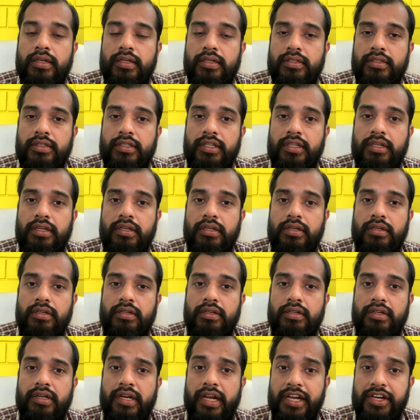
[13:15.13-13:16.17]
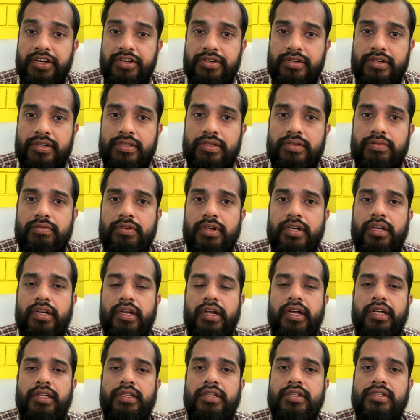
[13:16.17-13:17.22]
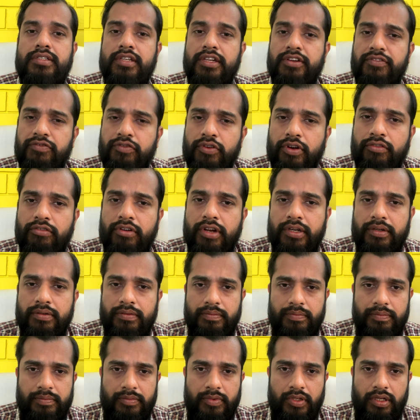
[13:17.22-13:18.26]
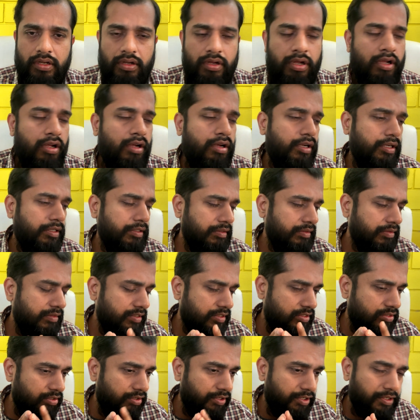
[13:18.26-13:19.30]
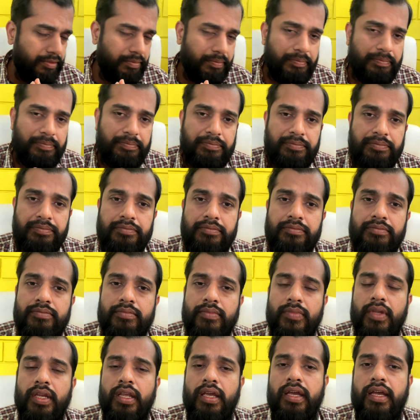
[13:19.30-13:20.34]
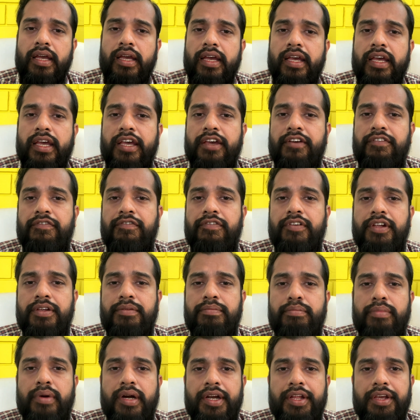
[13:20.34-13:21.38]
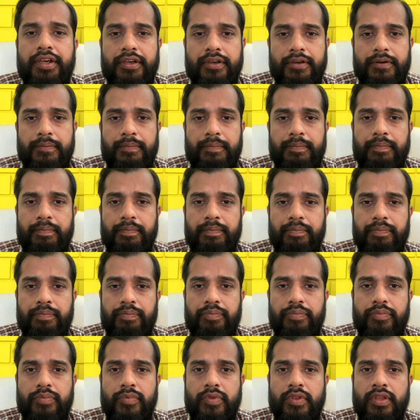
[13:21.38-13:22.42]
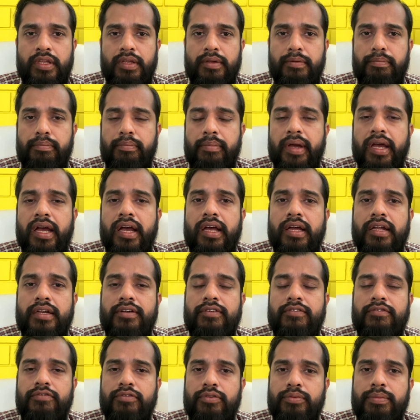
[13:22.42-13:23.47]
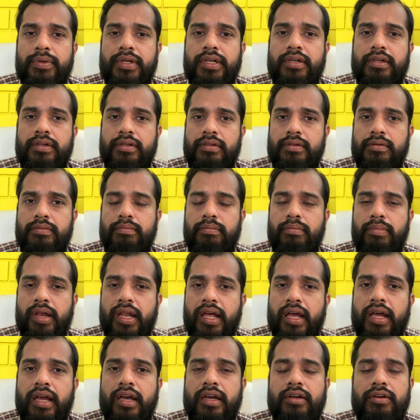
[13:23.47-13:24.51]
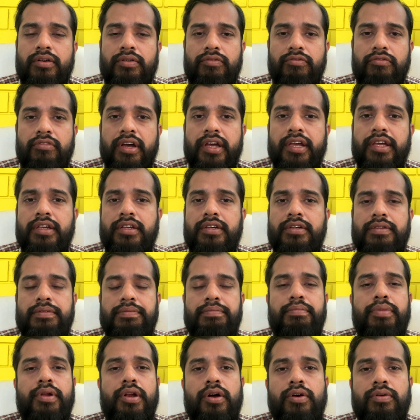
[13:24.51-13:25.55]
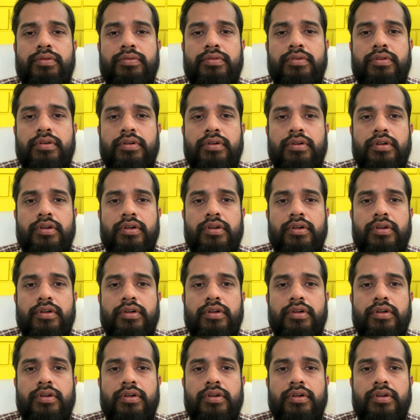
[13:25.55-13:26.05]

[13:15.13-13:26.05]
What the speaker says: the righteous one and the sinful one. Sorry. Everybody, man, woman, black, white, brown,